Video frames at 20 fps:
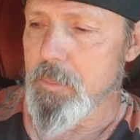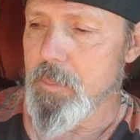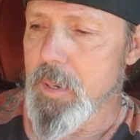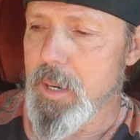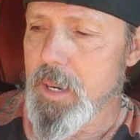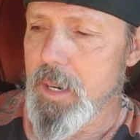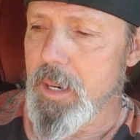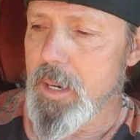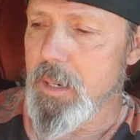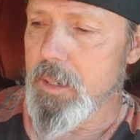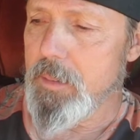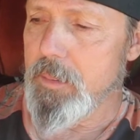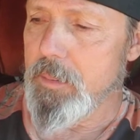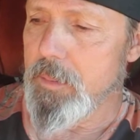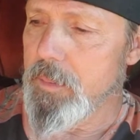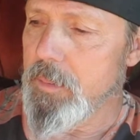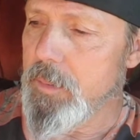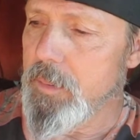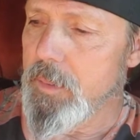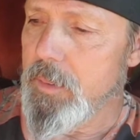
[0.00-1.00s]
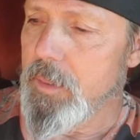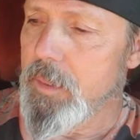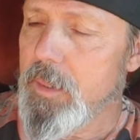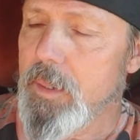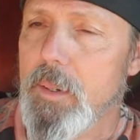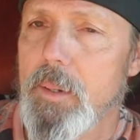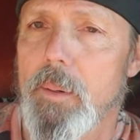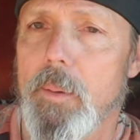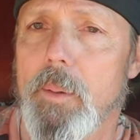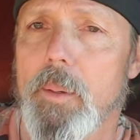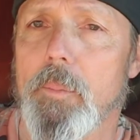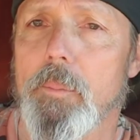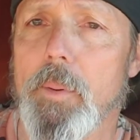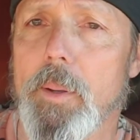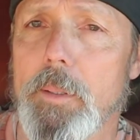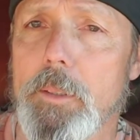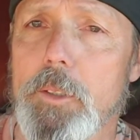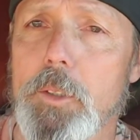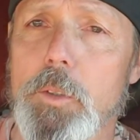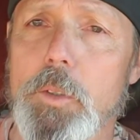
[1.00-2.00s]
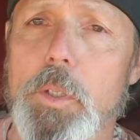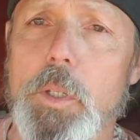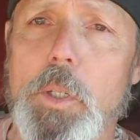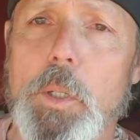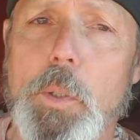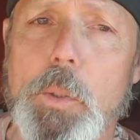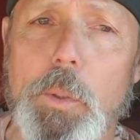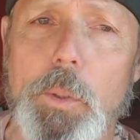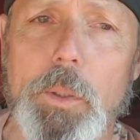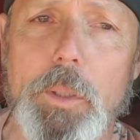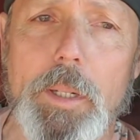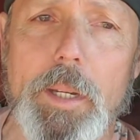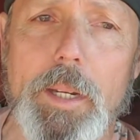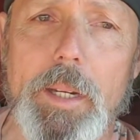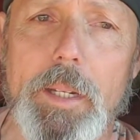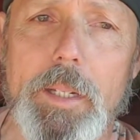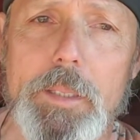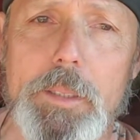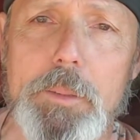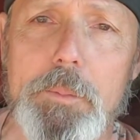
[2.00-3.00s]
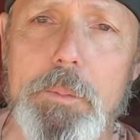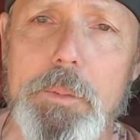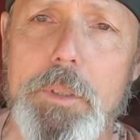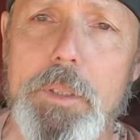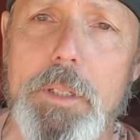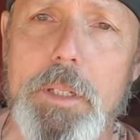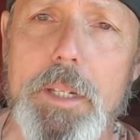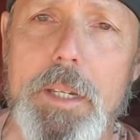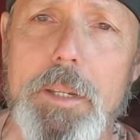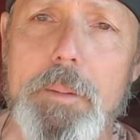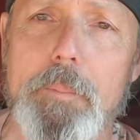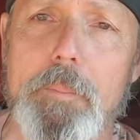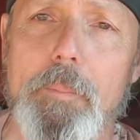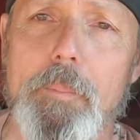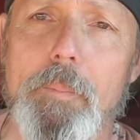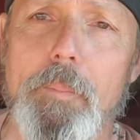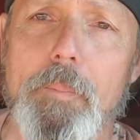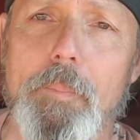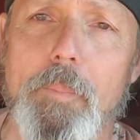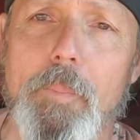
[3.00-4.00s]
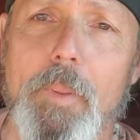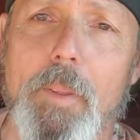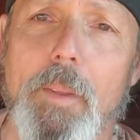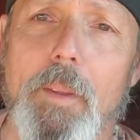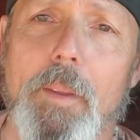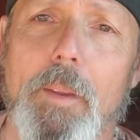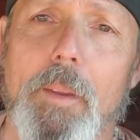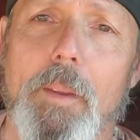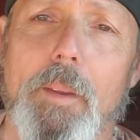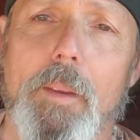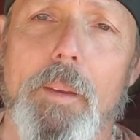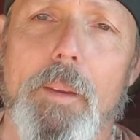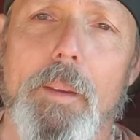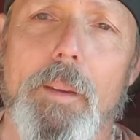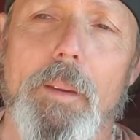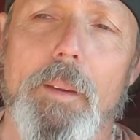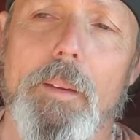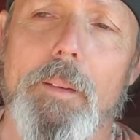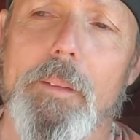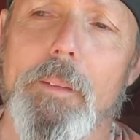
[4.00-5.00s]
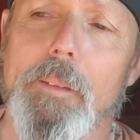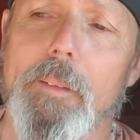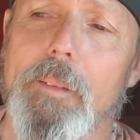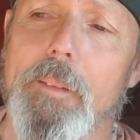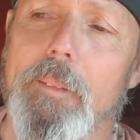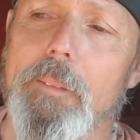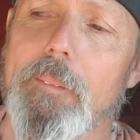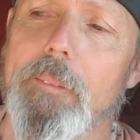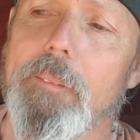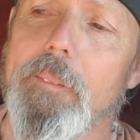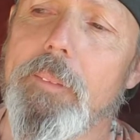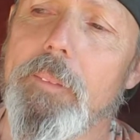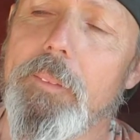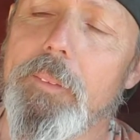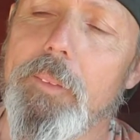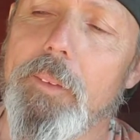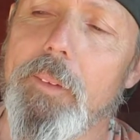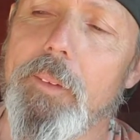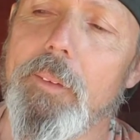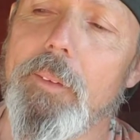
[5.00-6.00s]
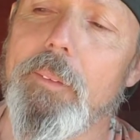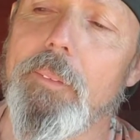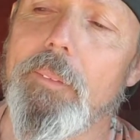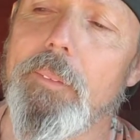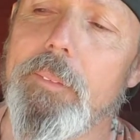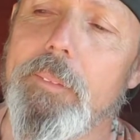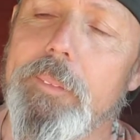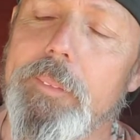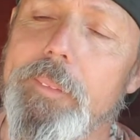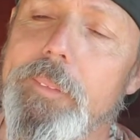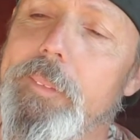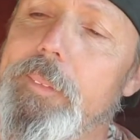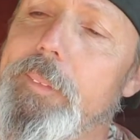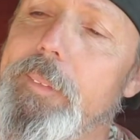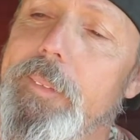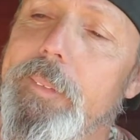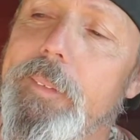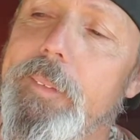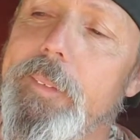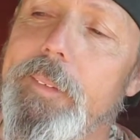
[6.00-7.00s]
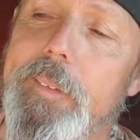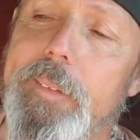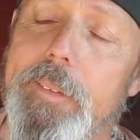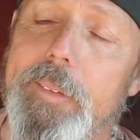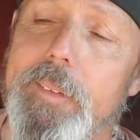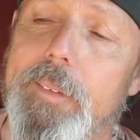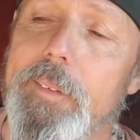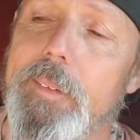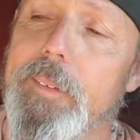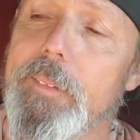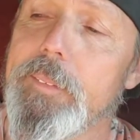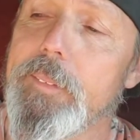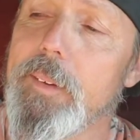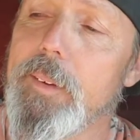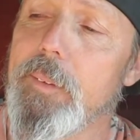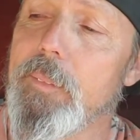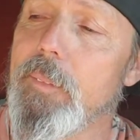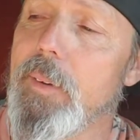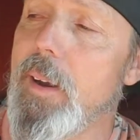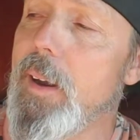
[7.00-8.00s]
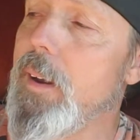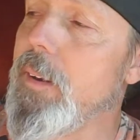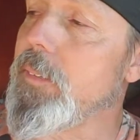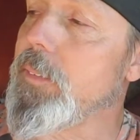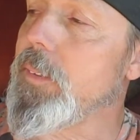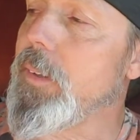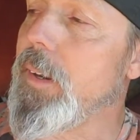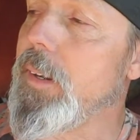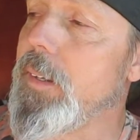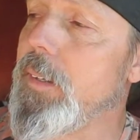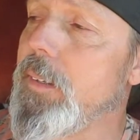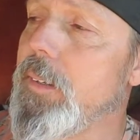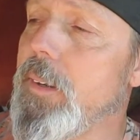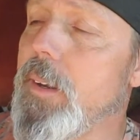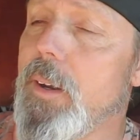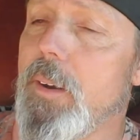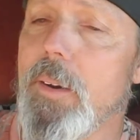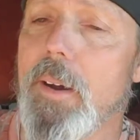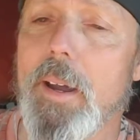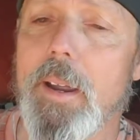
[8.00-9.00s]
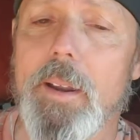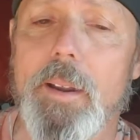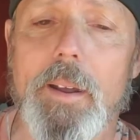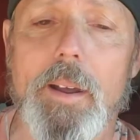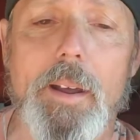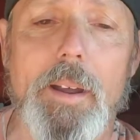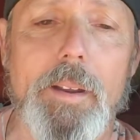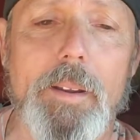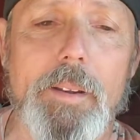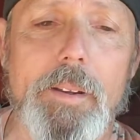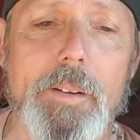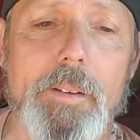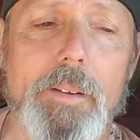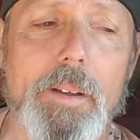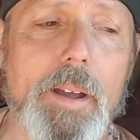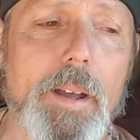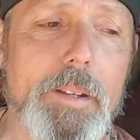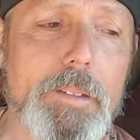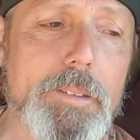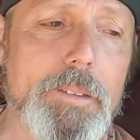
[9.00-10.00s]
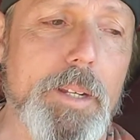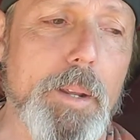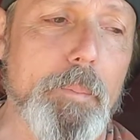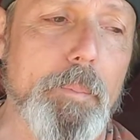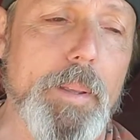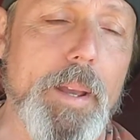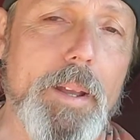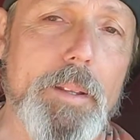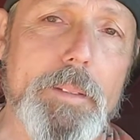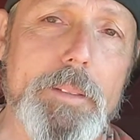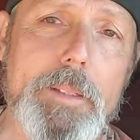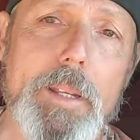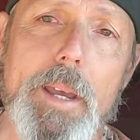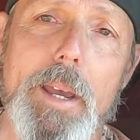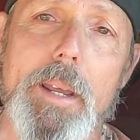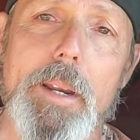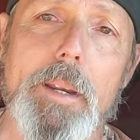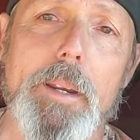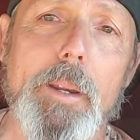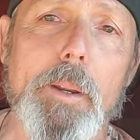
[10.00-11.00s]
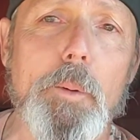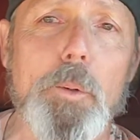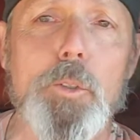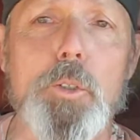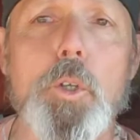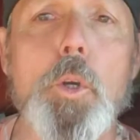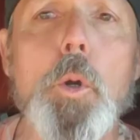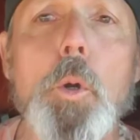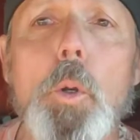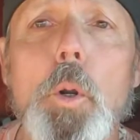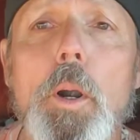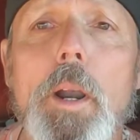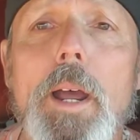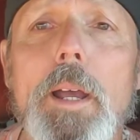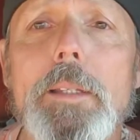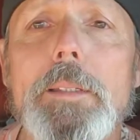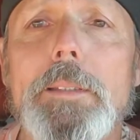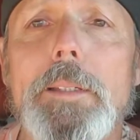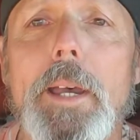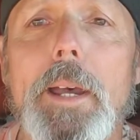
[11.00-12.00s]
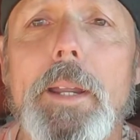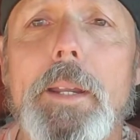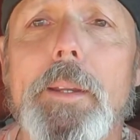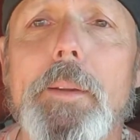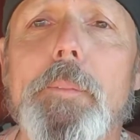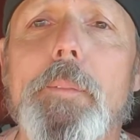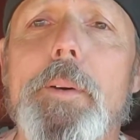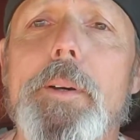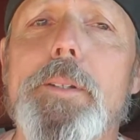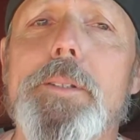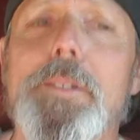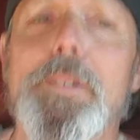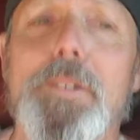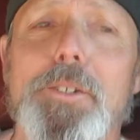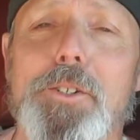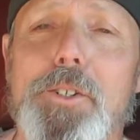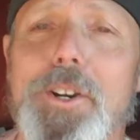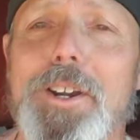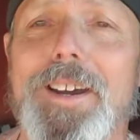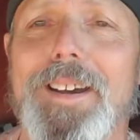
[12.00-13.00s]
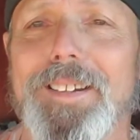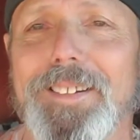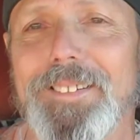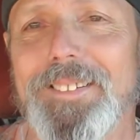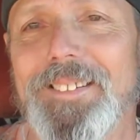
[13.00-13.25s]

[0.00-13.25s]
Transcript: man, if I can just get cool, I can get some sleep. And so it's like, wow. So I didn't know. I stepped outside, and it was cooler outside than it was in the truck.